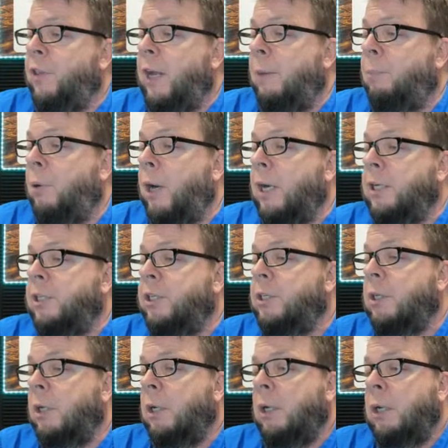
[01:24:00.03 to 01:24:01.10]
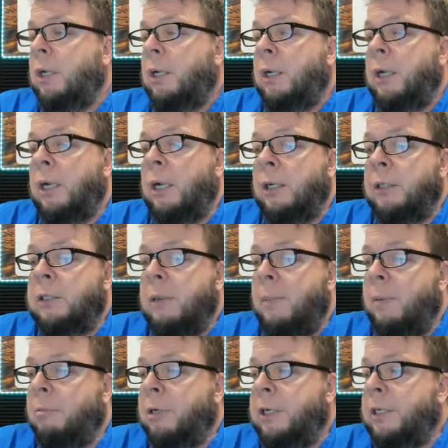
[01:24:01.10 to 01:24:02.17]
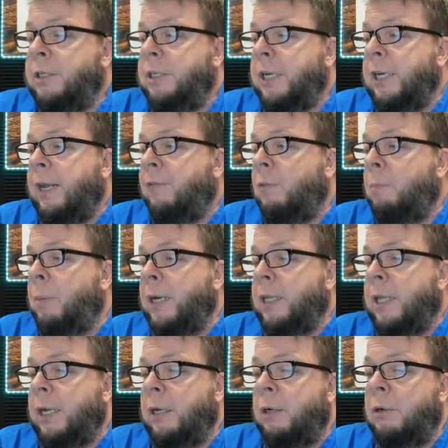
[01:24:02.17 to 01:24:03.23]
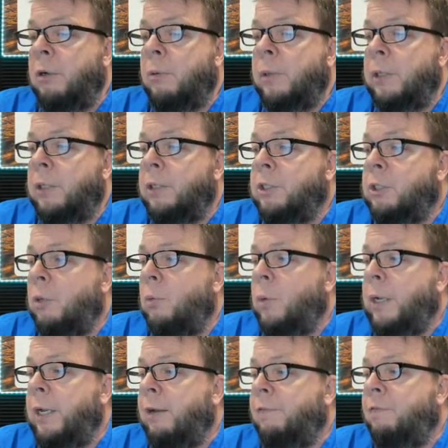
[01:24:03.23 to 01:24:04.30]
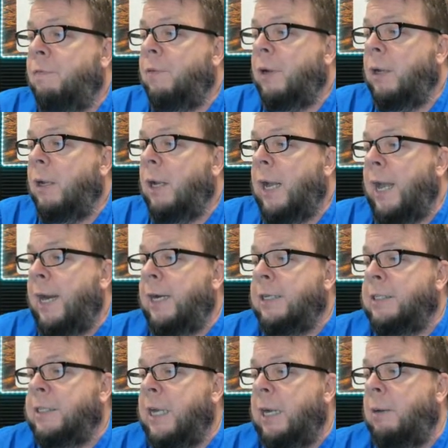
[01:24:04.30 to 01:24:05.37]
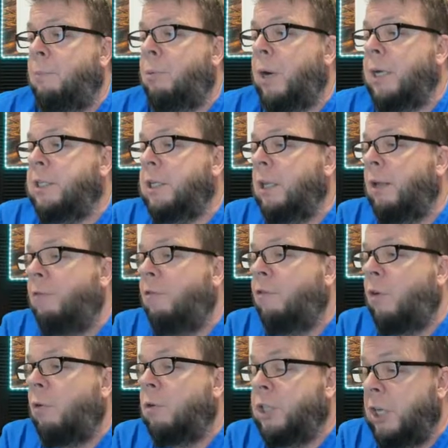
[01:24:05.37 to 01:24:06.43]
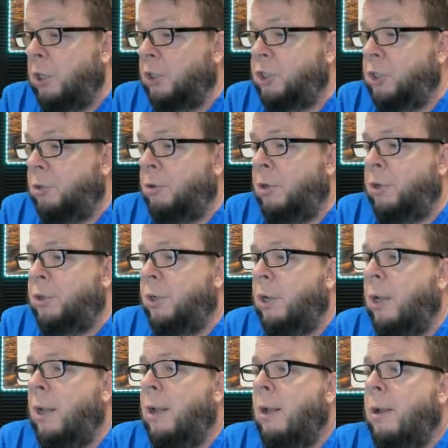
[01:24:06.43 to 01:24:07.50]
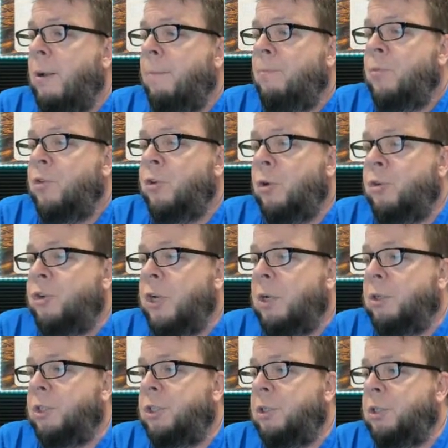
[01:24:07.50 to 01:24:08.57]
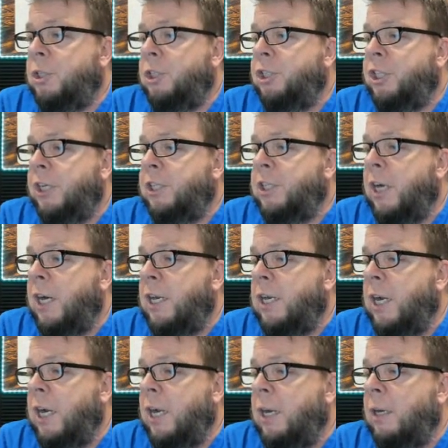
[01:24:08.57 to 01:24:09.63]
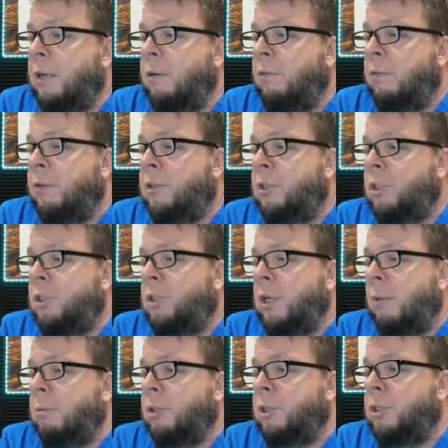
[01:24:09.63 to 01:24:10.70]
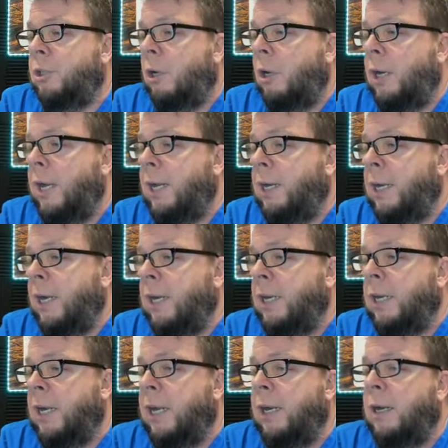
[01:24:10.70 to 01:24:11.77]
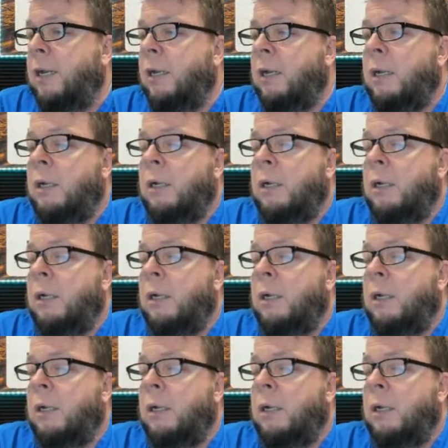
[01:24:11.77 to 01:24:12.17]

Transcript: for that price. And some people just didn't have a buddy they could do it with, and so we have added a second pricing level for a single student so single students are $6.99 and doubles are $8.99.